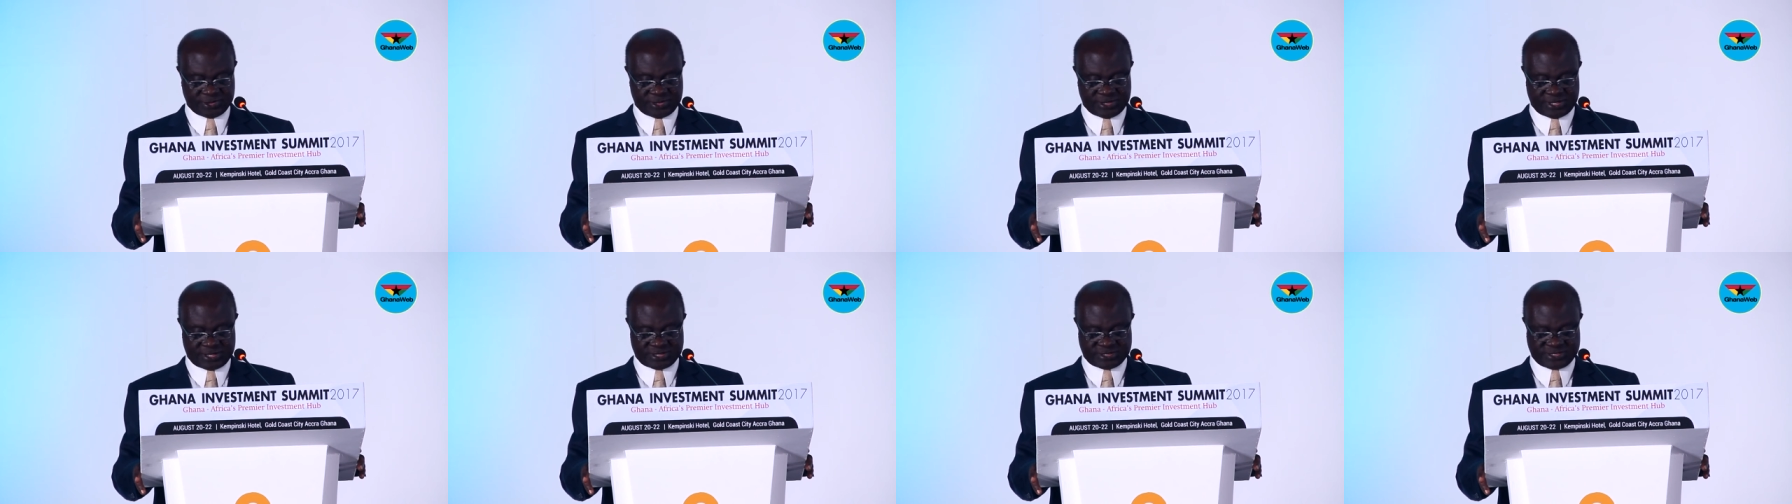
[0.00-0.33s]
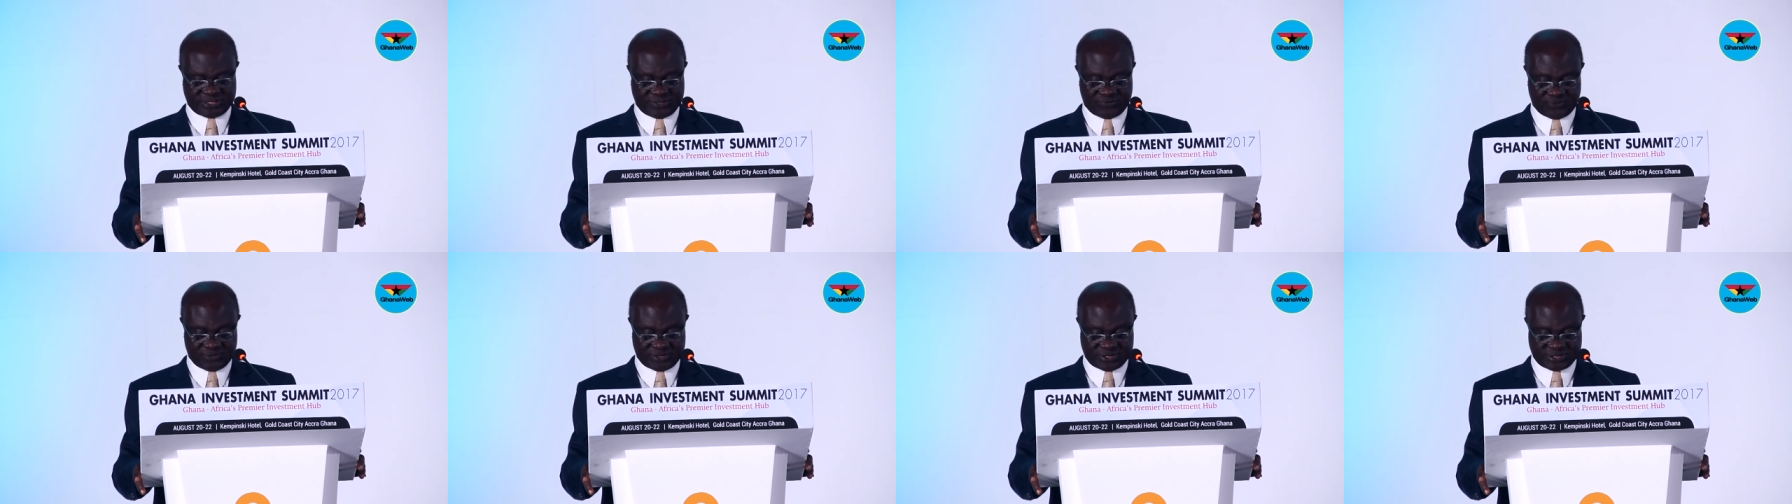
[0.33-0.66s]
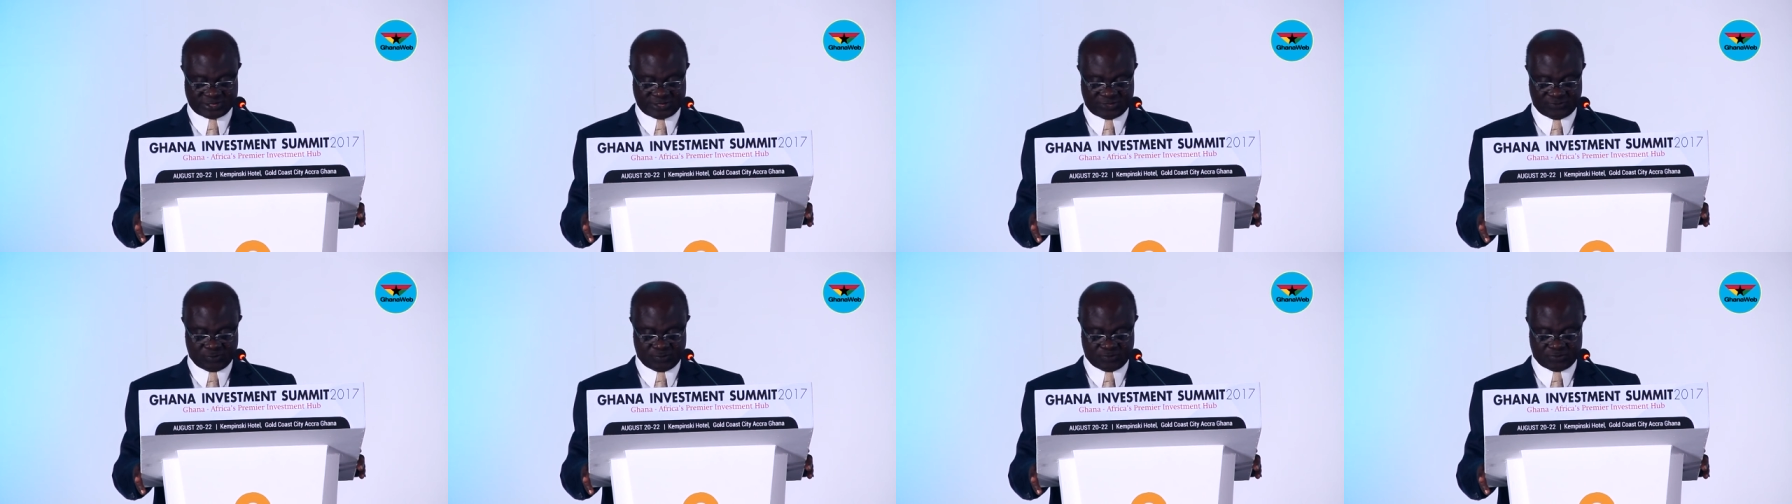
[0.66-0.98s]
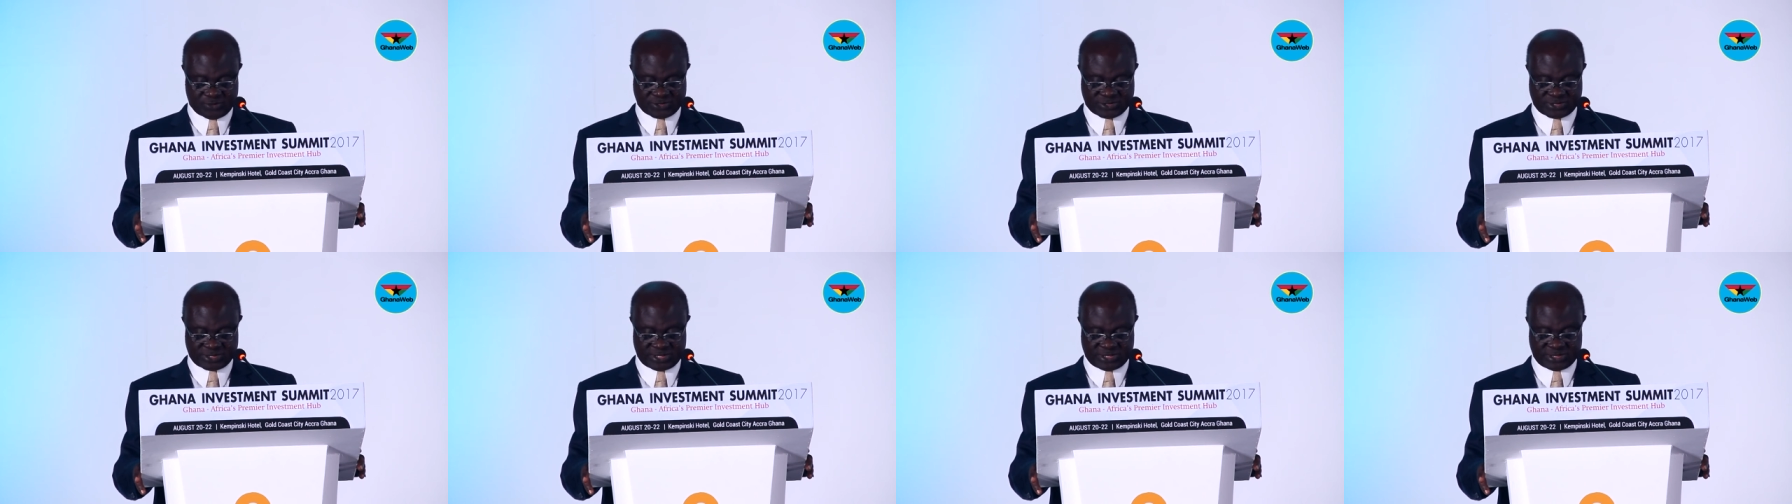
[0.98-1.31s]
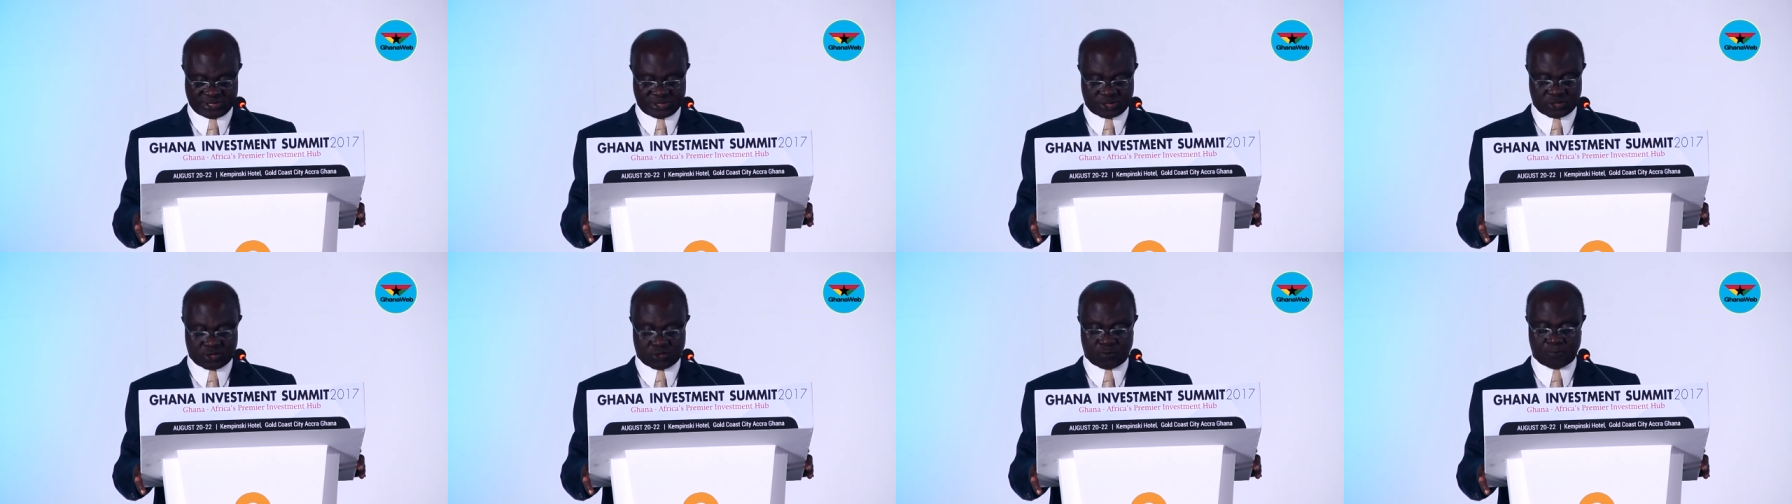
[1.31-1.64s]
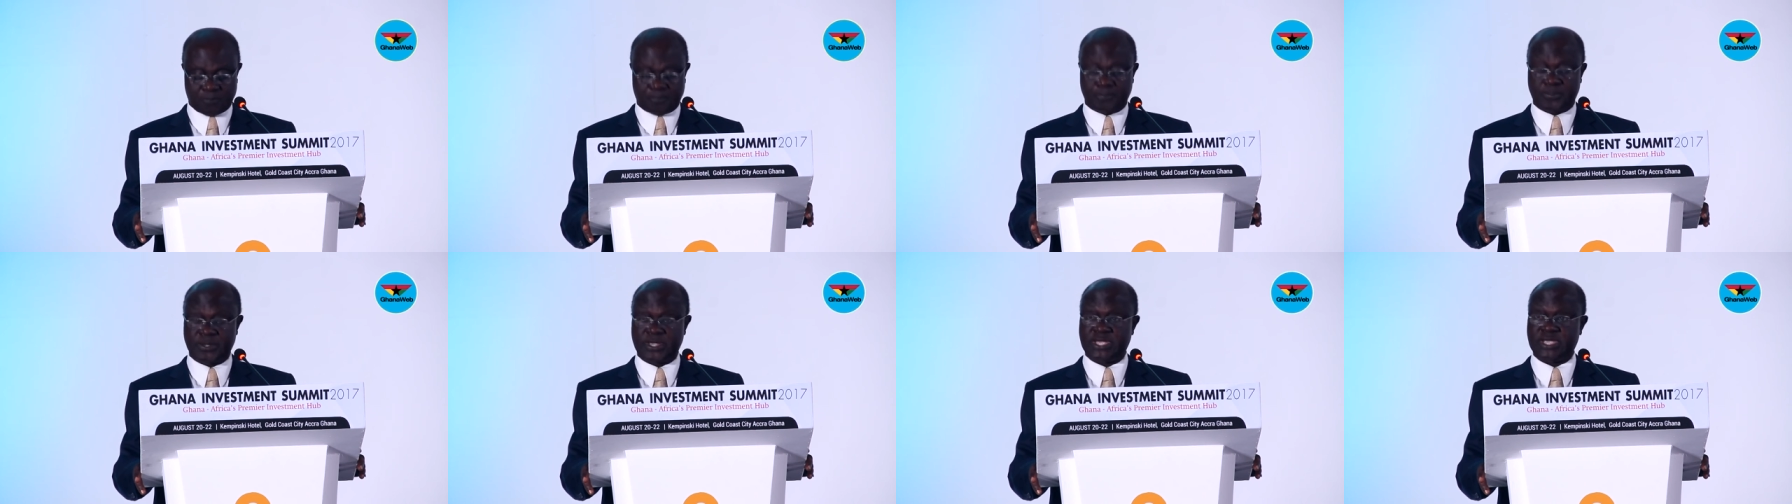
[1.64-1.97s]
and 77%
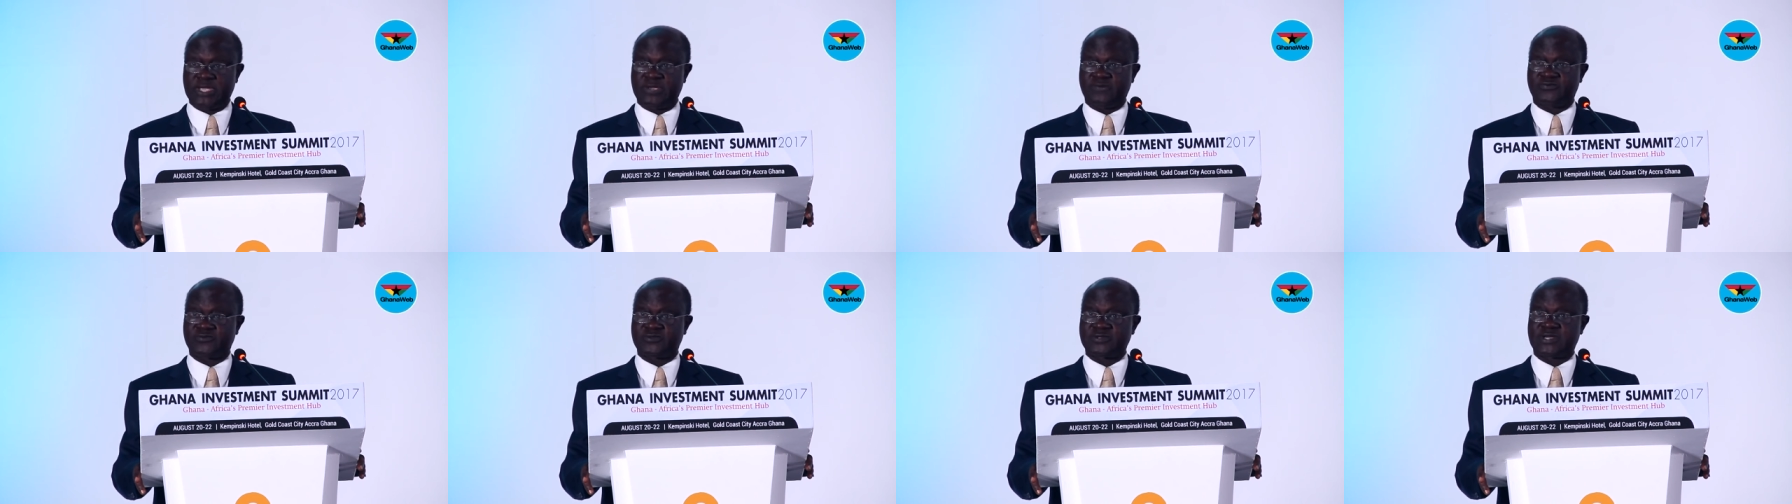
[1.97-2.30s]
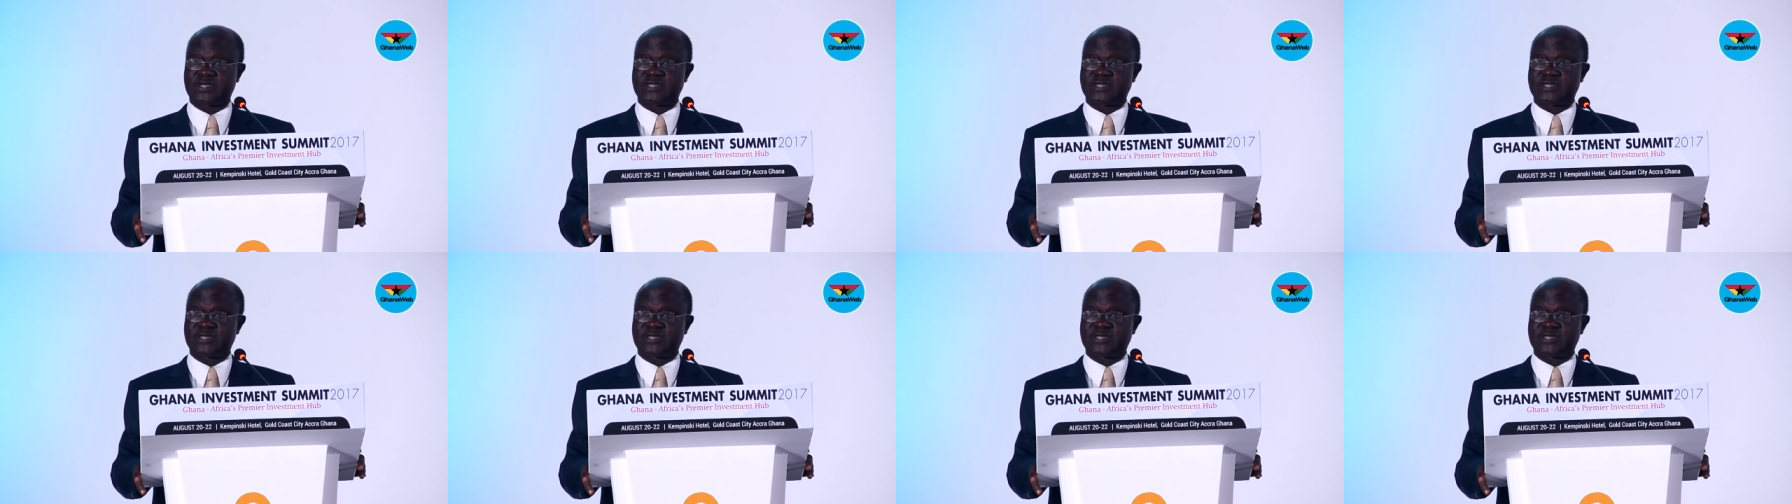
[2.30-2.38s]
unpaved